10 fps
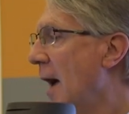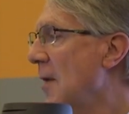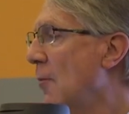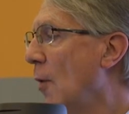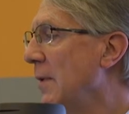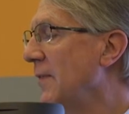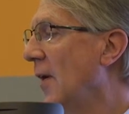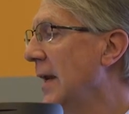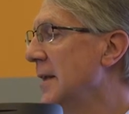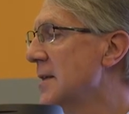And then what we
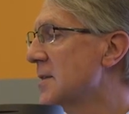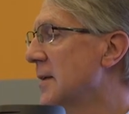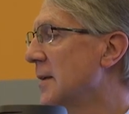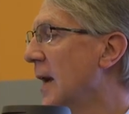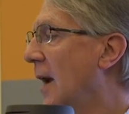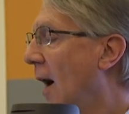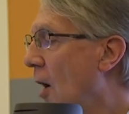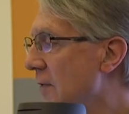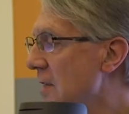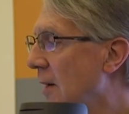find is that
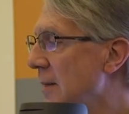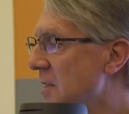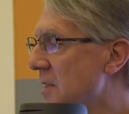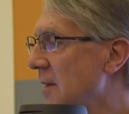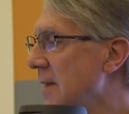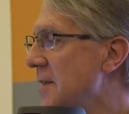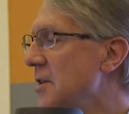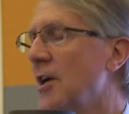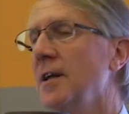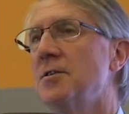over time, society
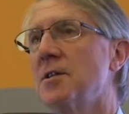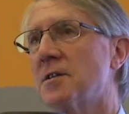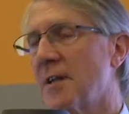changes,